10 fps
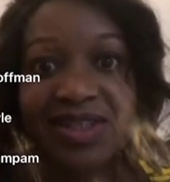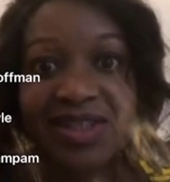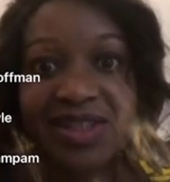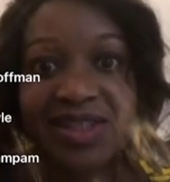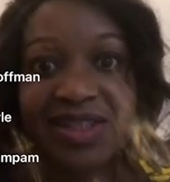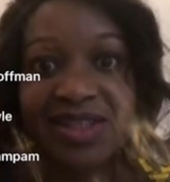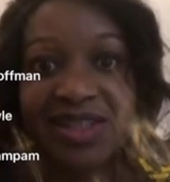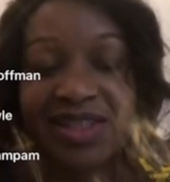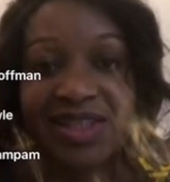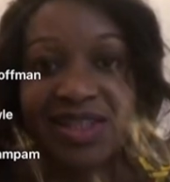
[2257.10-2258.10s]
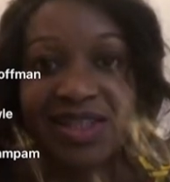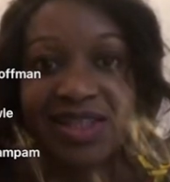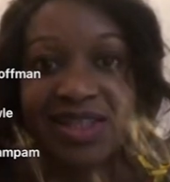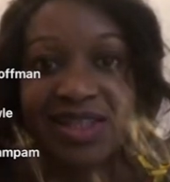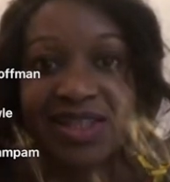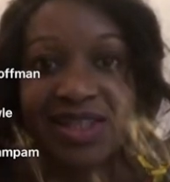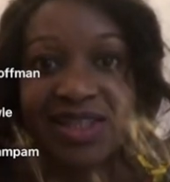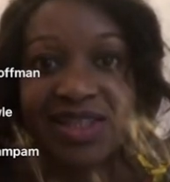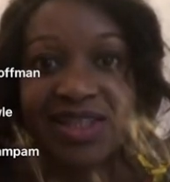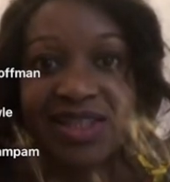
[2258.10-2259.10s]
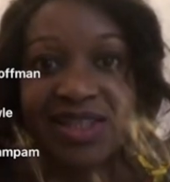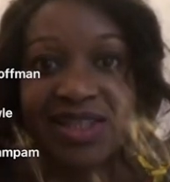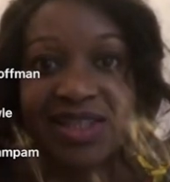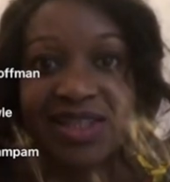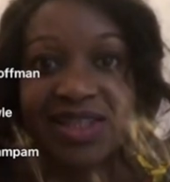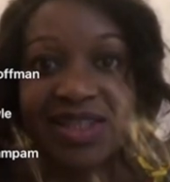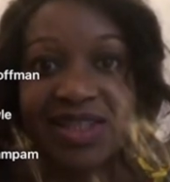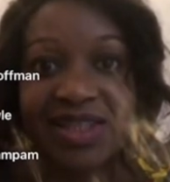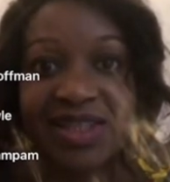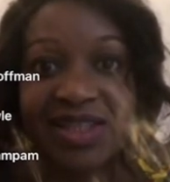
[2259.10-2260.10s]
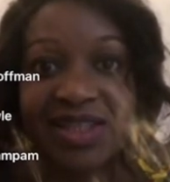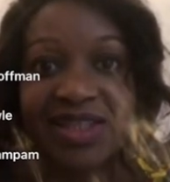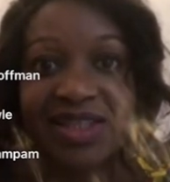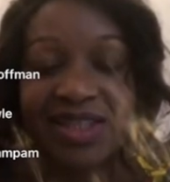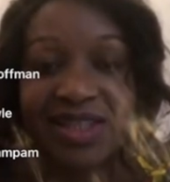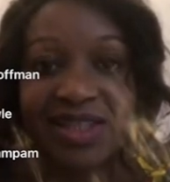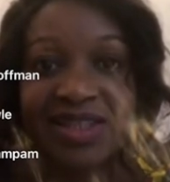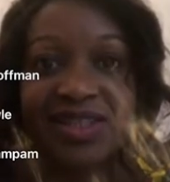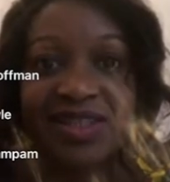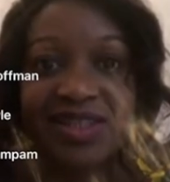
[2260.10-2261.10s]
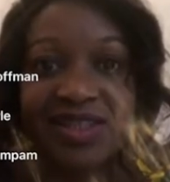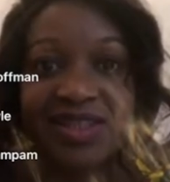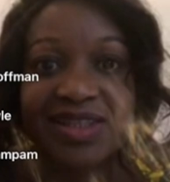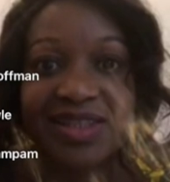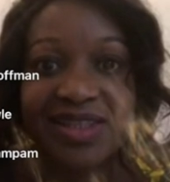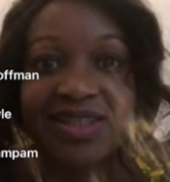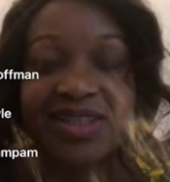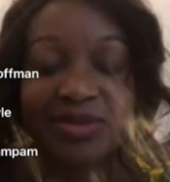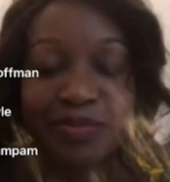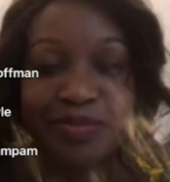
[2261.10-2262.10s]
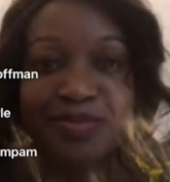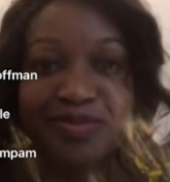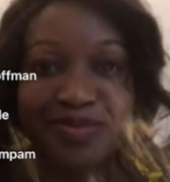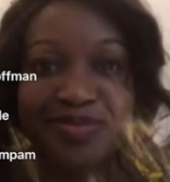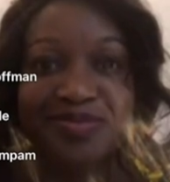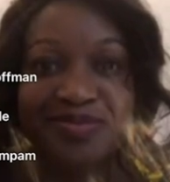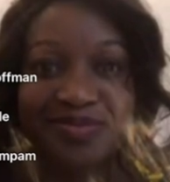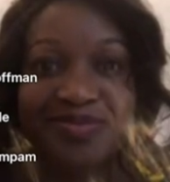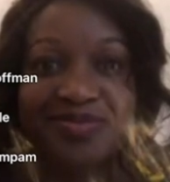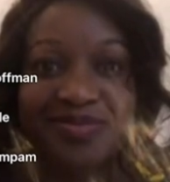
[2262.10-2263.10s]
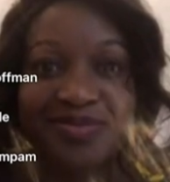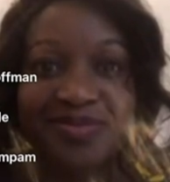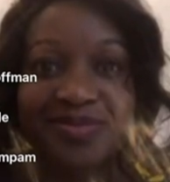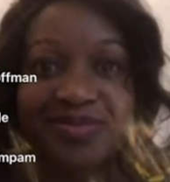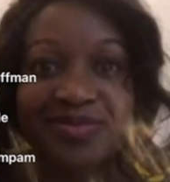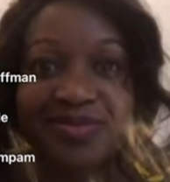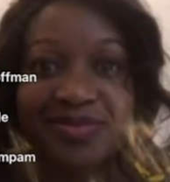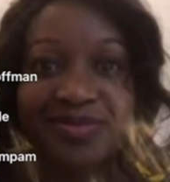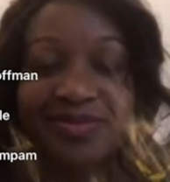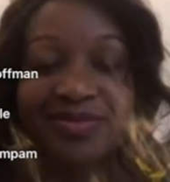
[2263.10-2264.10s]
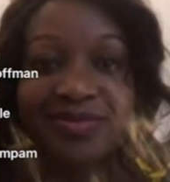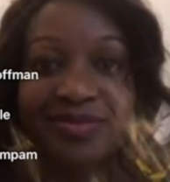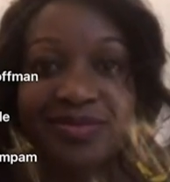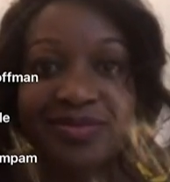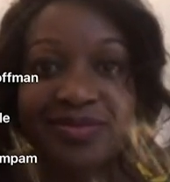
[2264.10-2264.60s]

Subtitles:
This person isn't speaking.